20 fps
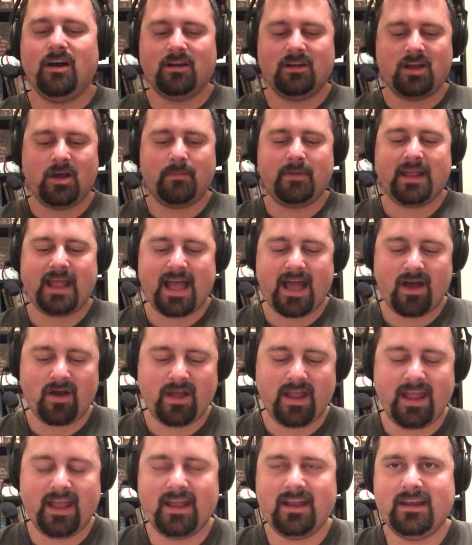coming
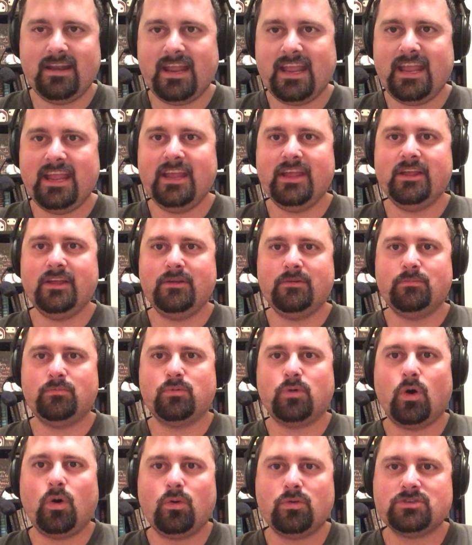out, and he
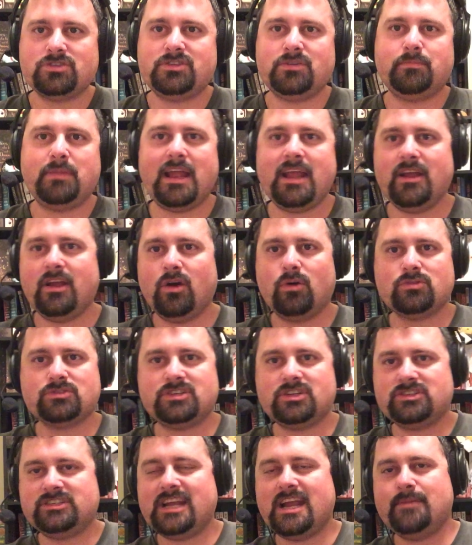holds
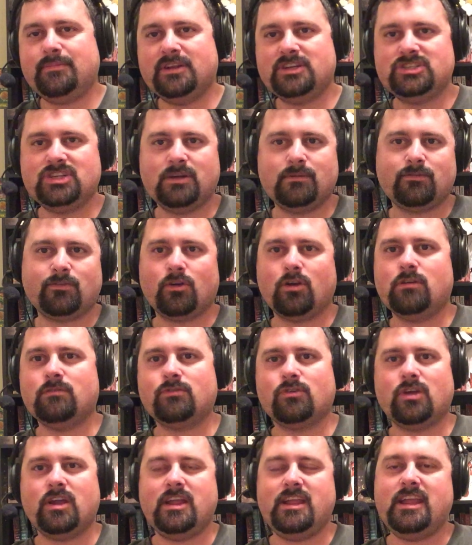the championship for
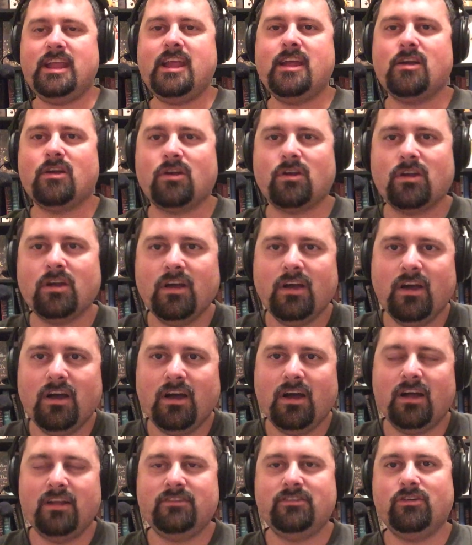over a year
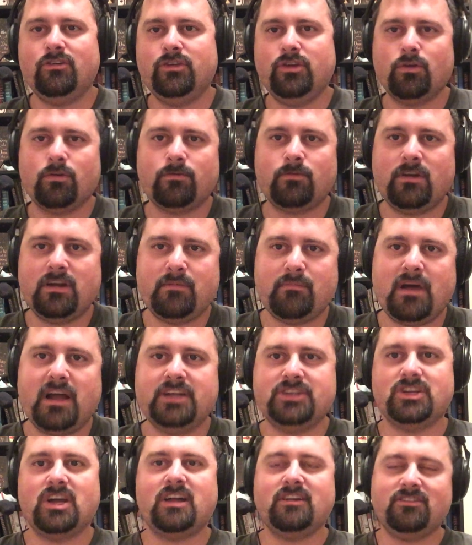until your friend of
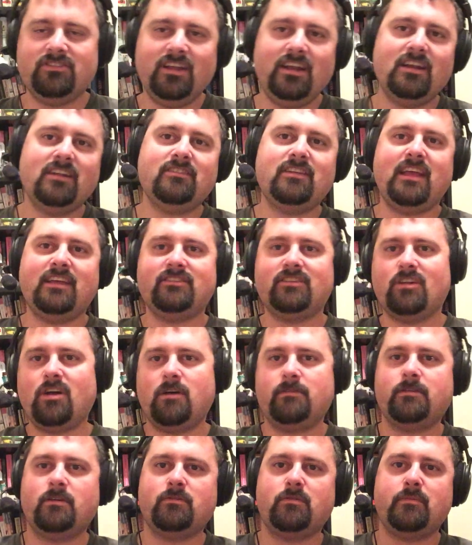mine, John Cena, takes it
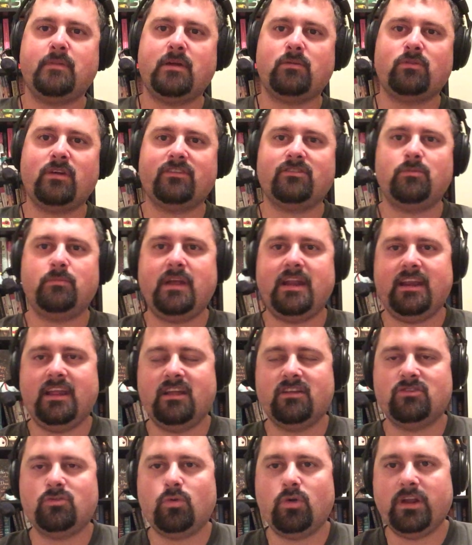off of him at
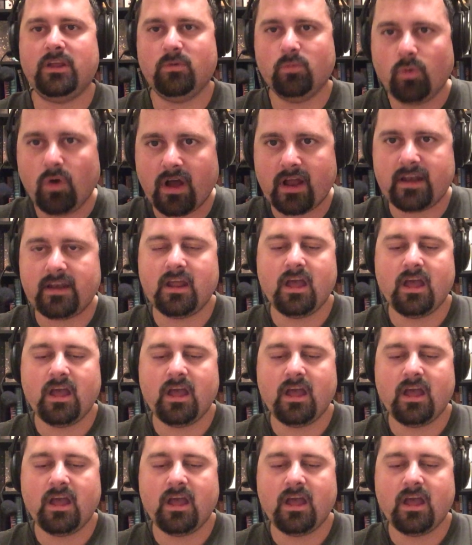WrestleMania 21.